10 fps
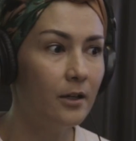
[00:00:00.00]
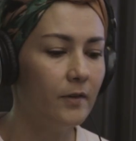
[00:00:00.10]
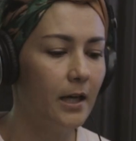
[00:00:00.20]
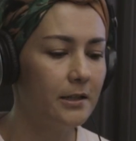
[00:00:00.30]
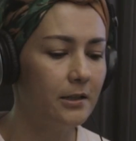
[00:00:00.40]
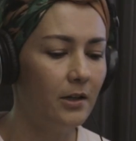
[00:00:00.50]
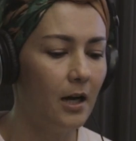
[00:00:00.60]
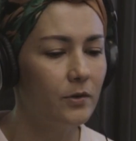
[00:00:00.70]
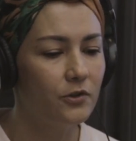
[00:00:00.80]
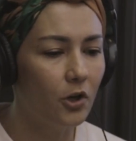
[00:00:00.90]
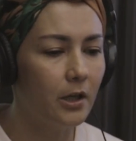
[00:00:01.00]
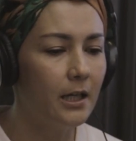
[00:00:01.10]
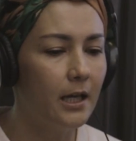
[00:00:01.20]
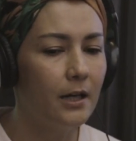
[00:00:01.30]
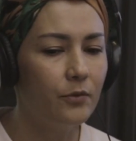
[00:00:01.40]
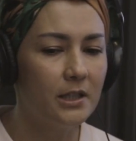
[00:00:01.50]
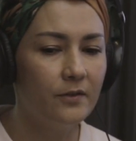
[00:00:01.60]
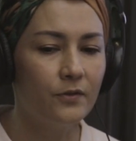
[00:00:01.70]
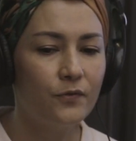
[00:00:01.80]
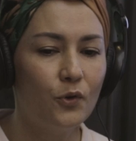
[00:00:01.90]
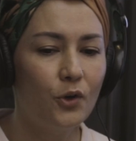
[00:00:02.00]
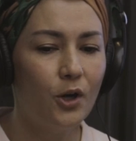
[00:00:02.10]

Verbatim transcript: end of last year I was jogging and I received a phone